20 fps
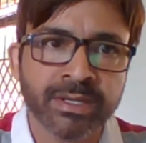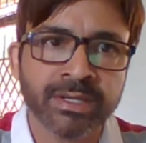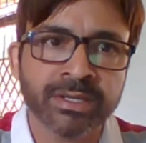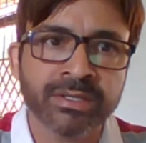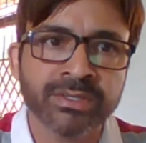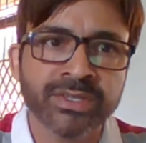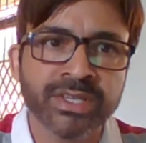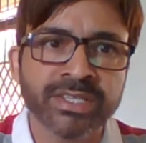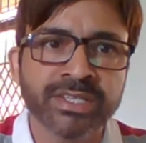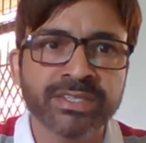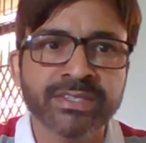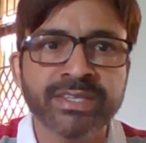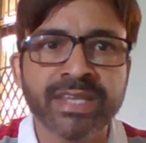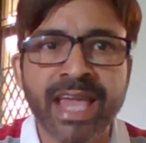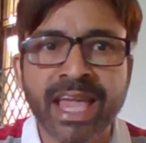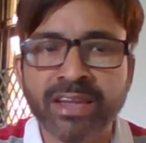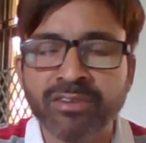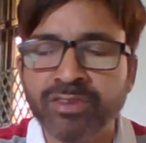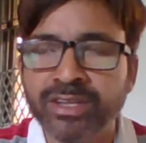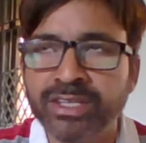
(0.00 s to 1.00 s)
such as
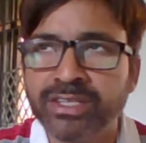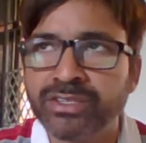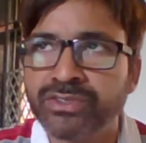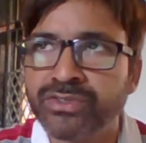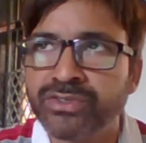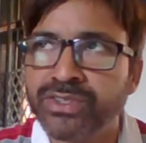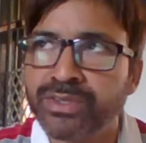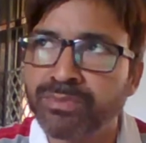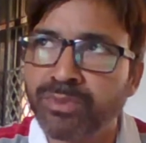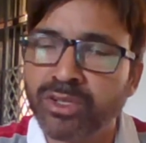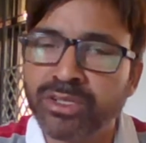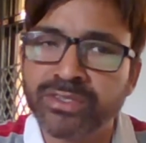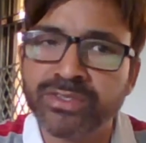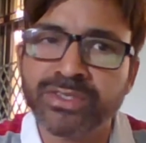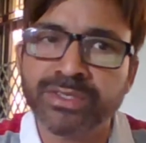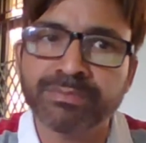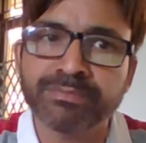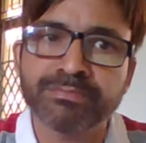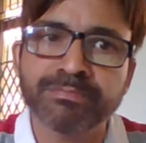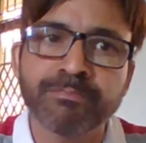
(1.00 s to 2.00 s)
language,
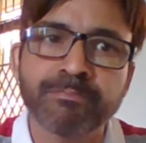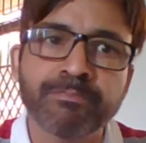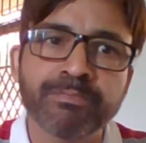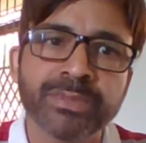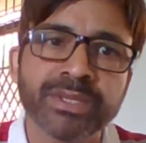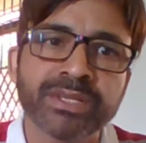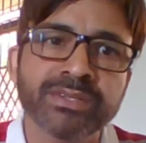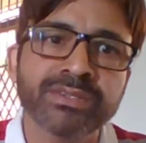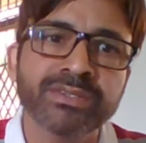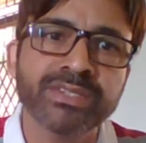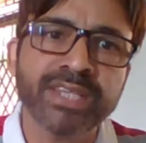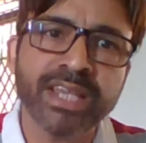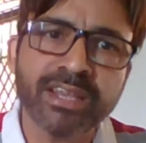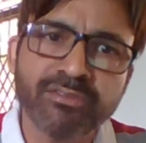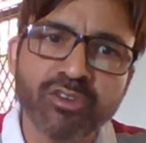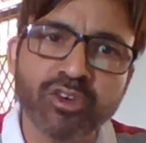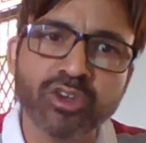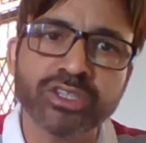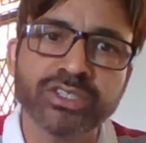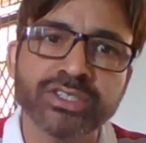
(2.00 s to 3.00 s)
symbolism,
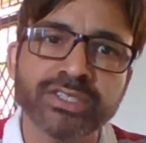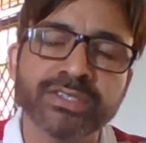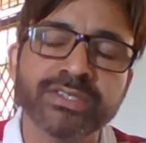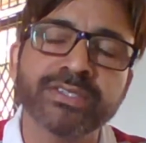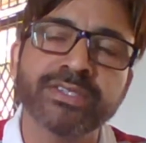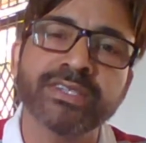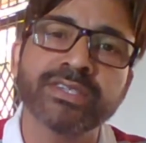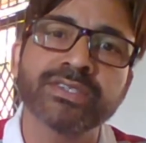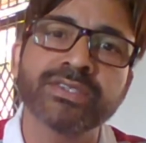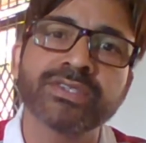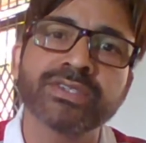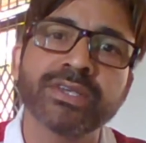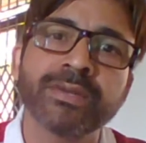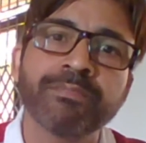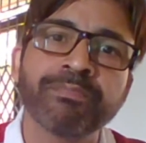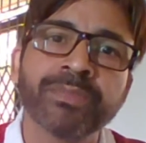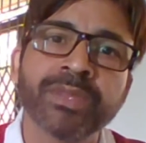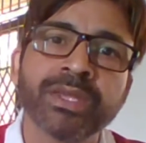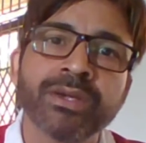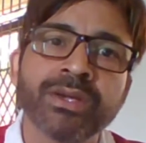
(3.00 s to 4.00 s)
self-consciousness,
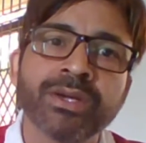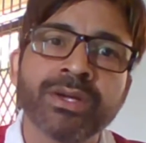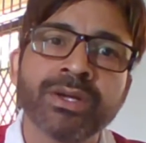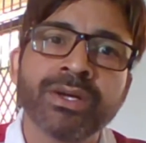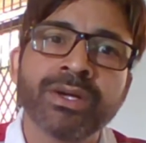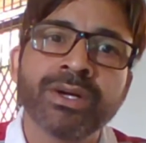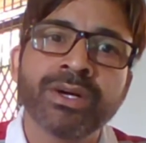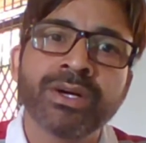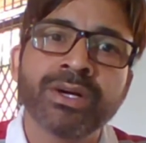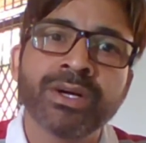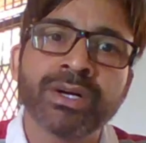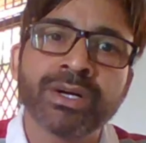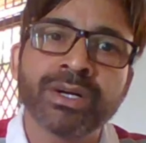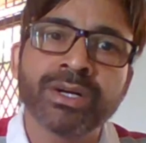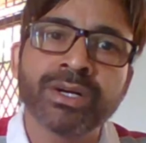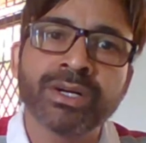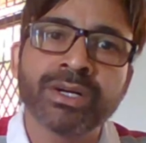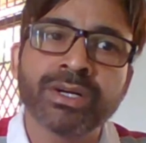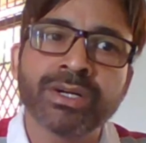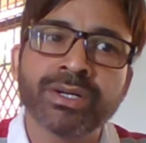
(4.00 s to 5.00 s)
uh,
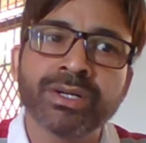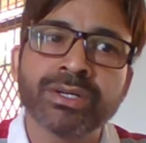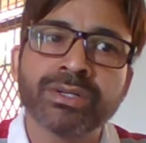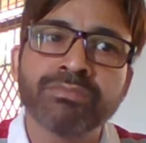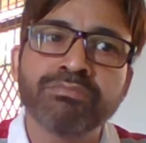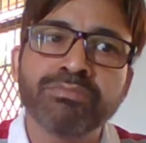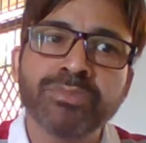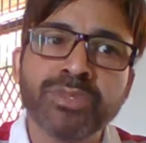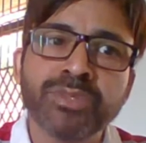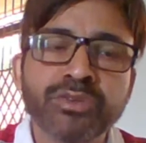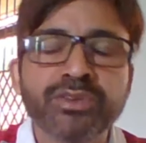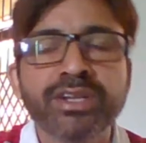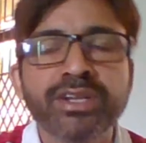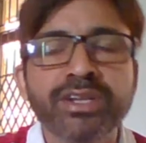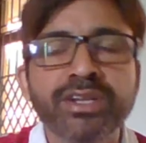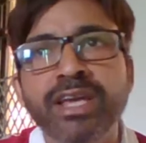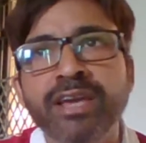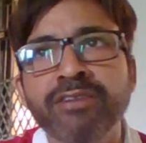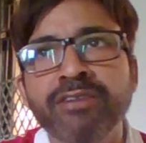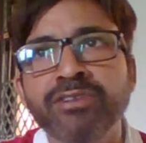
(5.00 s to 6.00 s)
neural
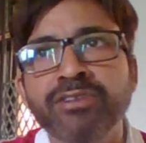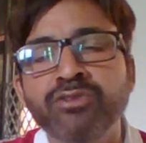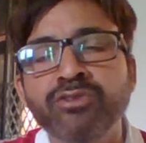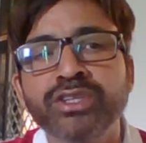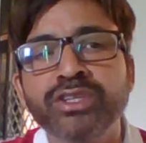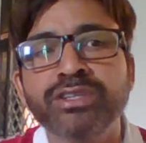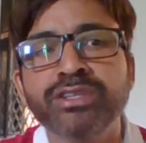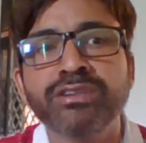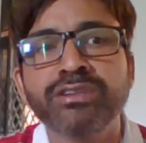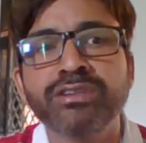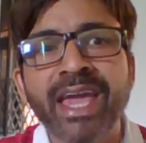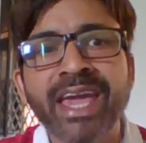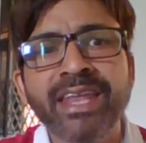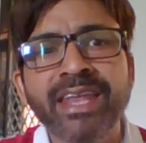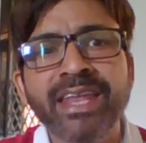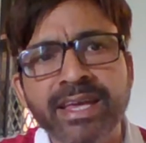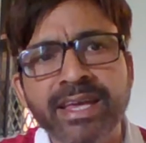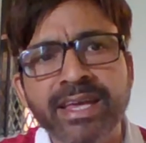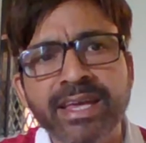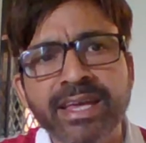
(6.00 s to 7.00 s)
evolution, and
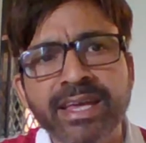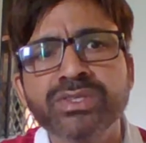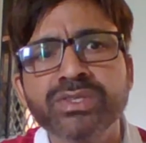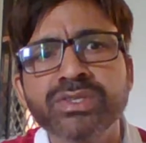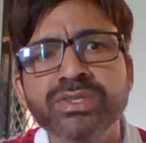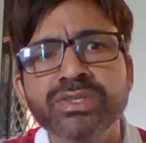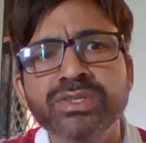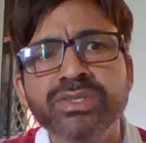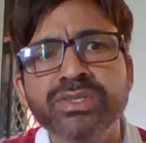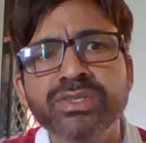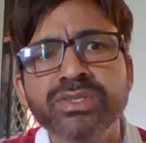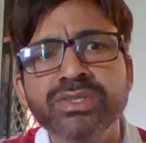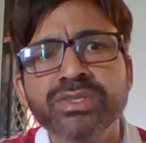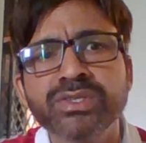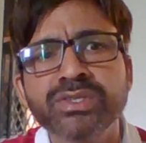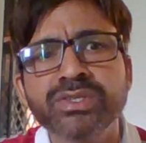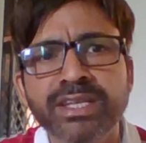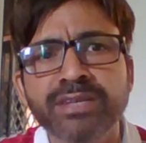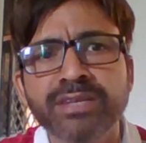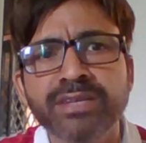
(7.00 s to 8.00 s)
hence becomes
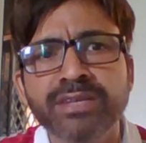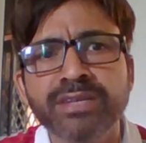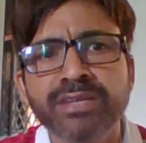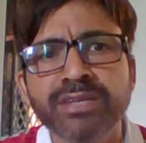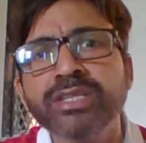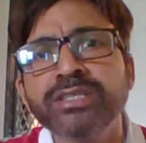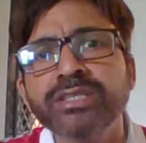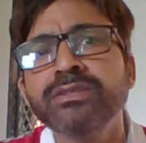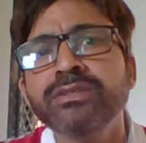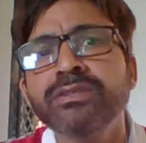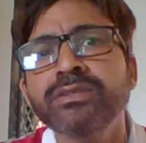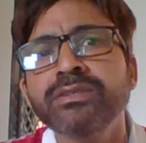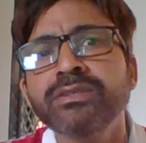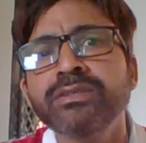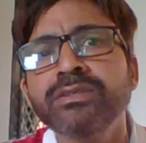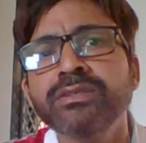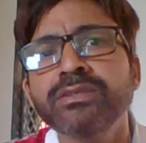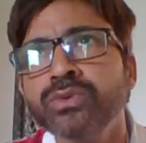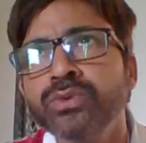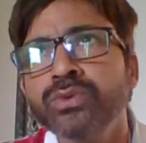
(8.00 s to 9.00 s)
an important
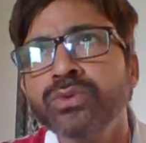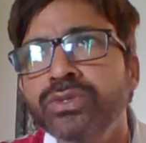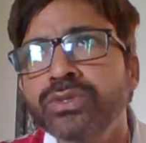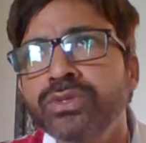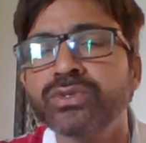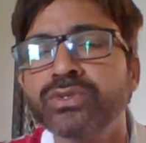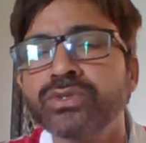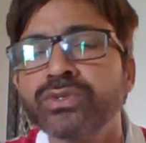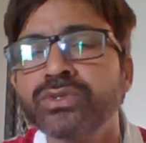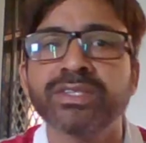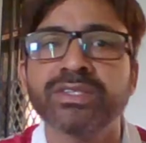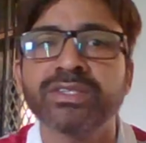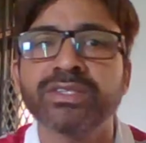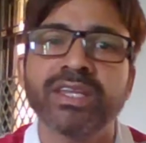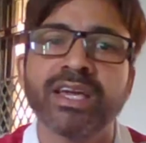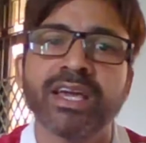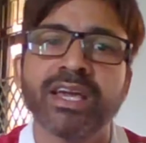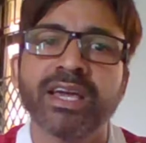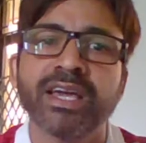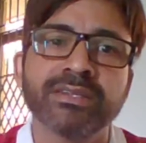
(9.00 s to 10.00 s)
source to
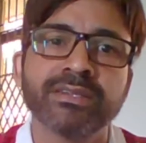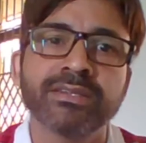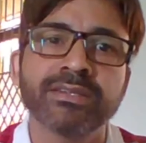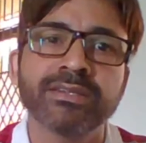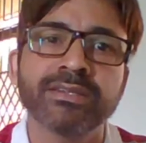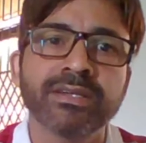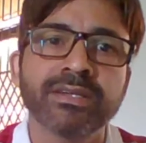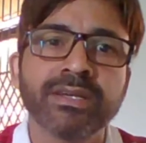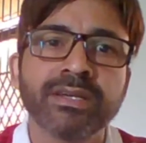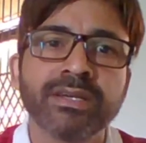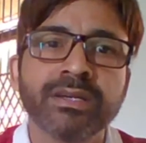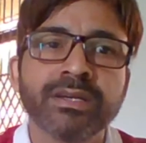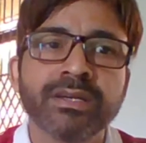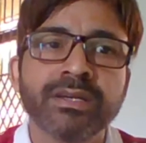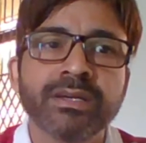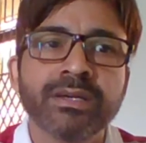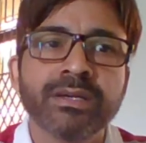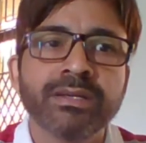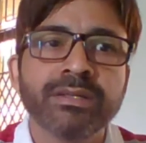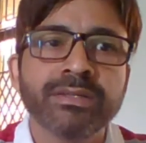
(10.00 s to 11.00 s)
understand
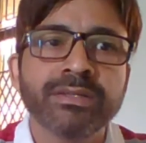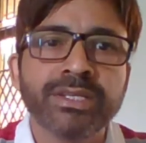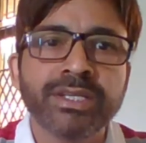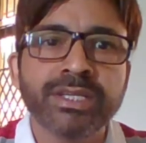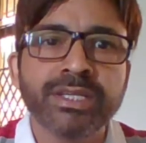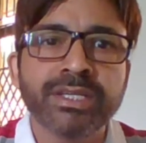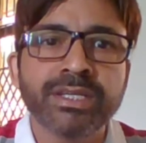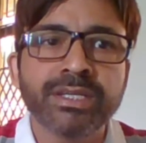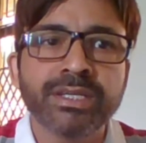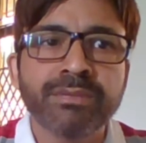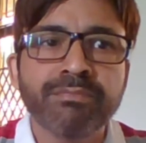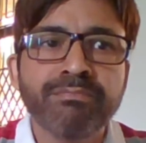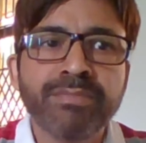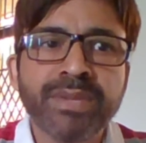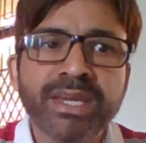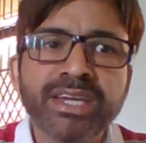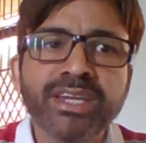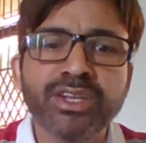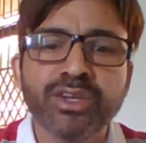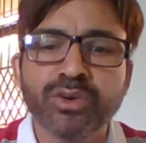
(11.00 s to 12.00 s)
the
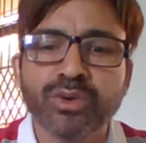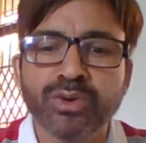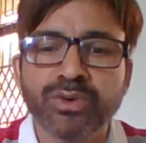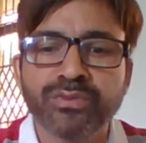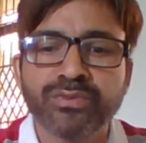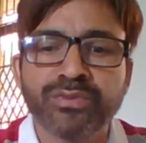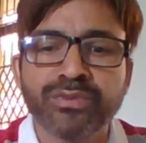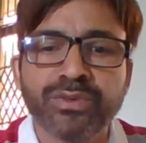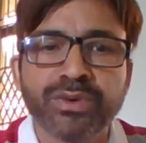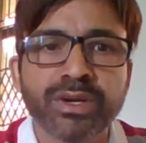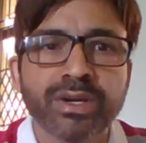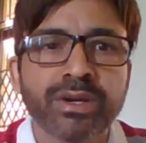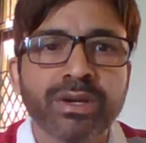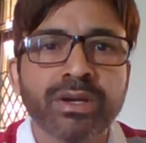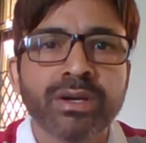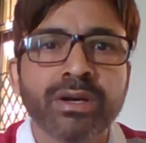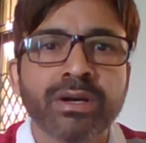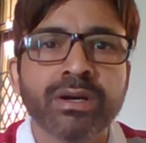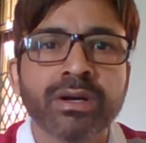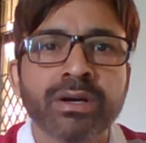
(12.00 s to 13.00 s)
beginning of
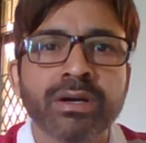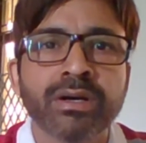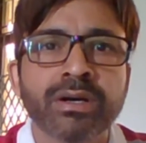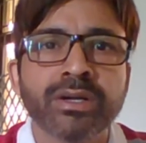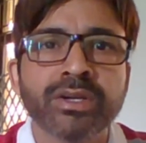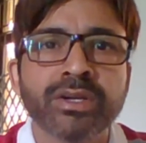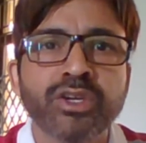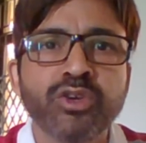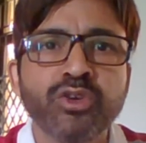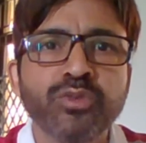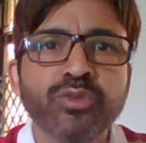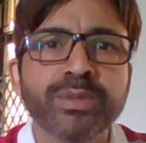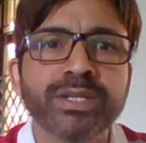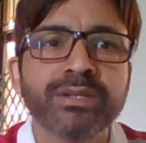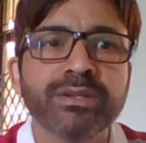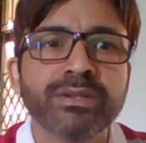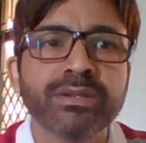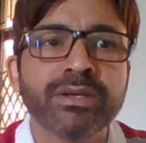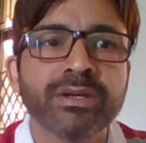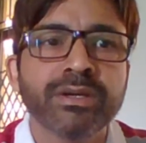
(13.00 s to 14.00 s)
human
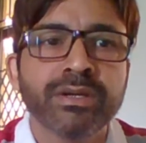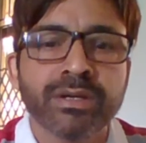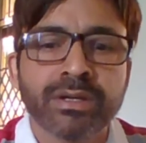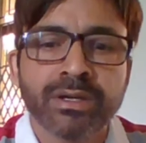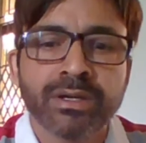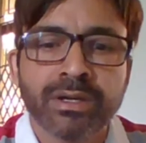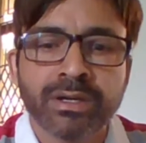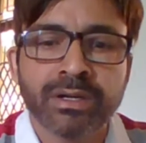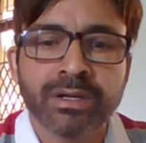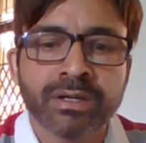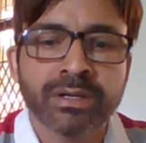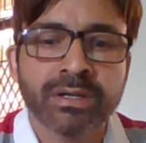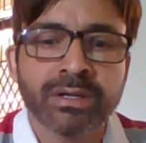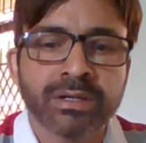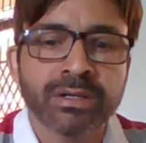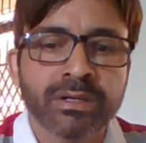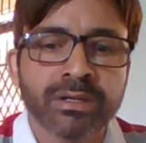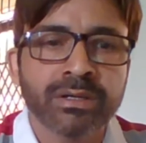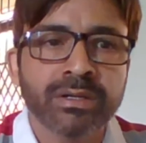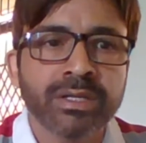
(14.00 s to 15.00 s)

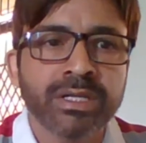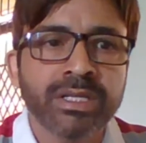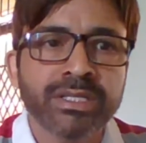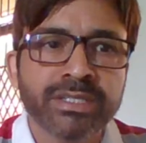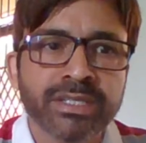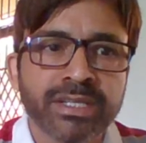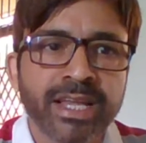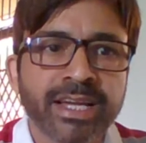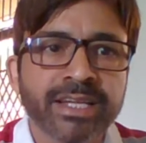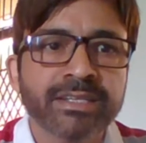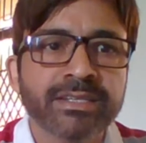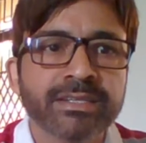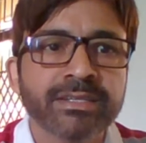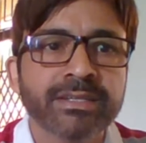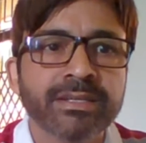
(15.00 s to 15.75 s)
intellect